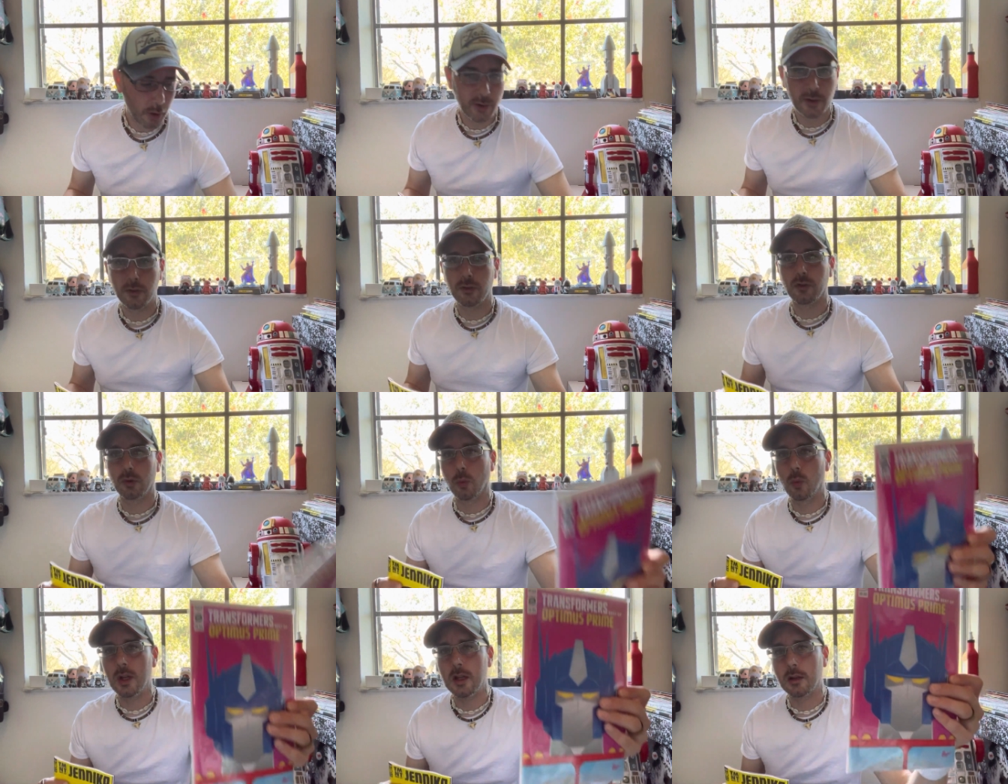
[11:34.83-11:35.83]
these
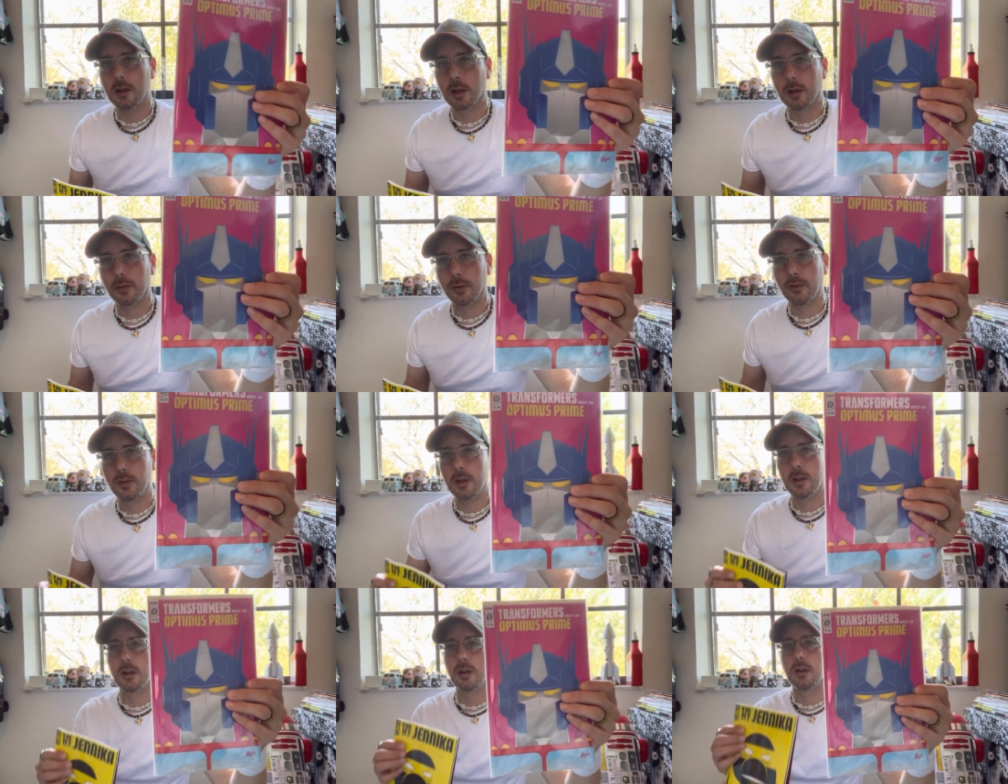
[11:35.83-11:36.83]
sweet covers
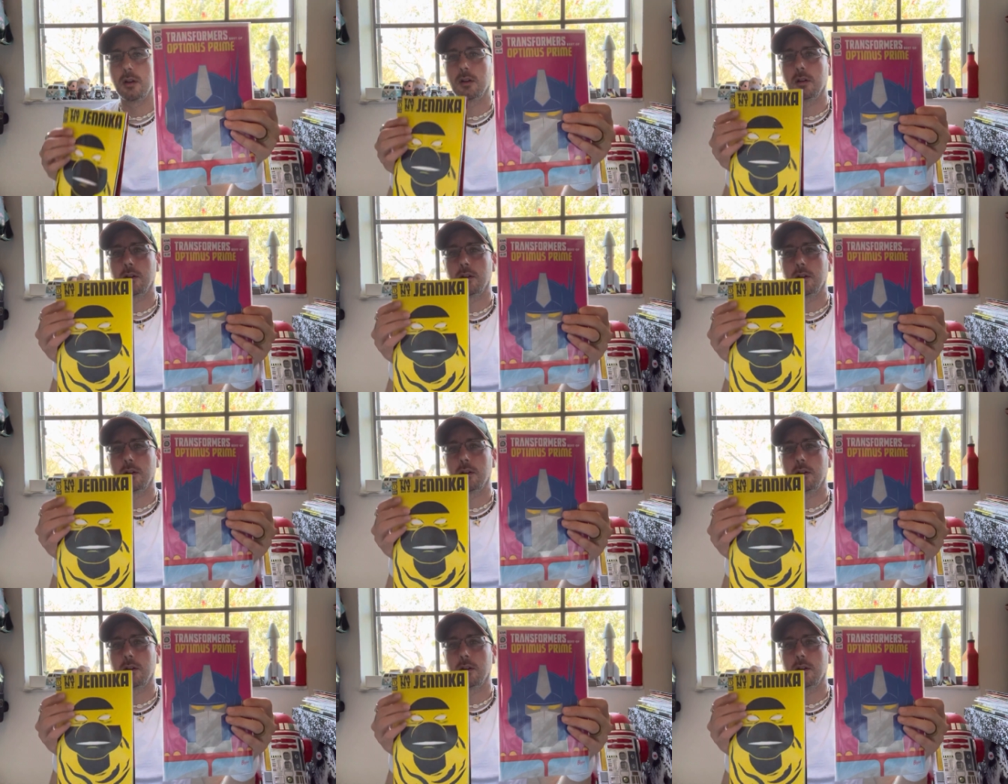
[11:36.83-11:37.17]
here.